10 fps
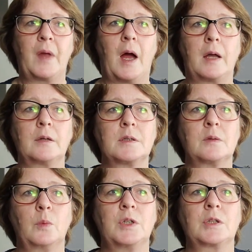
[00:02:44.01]
and
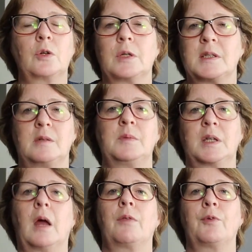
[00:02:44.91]
we just couldn't seem to
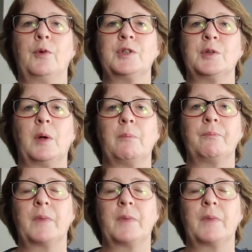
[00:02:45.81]
get through to him.